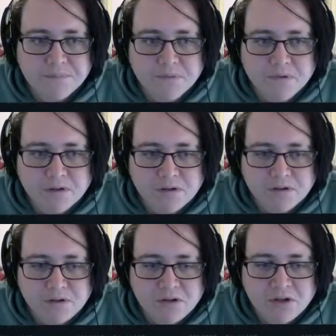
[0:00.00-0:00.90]

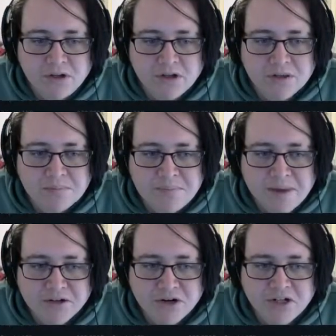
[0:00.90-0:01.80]
you look at the
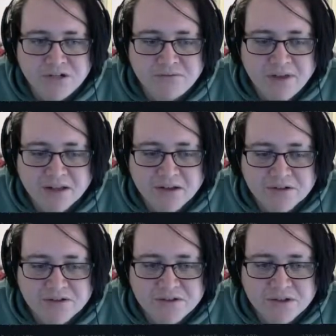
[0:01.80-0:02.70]
penetration
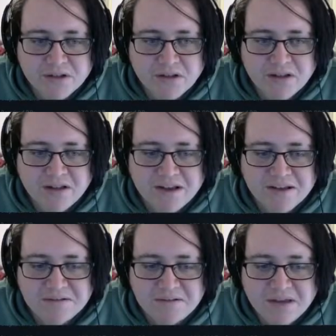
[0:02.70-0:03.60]
values, like,
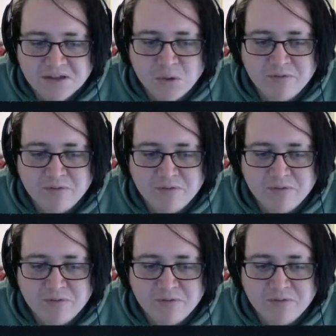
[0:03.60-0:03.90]
yeah, 12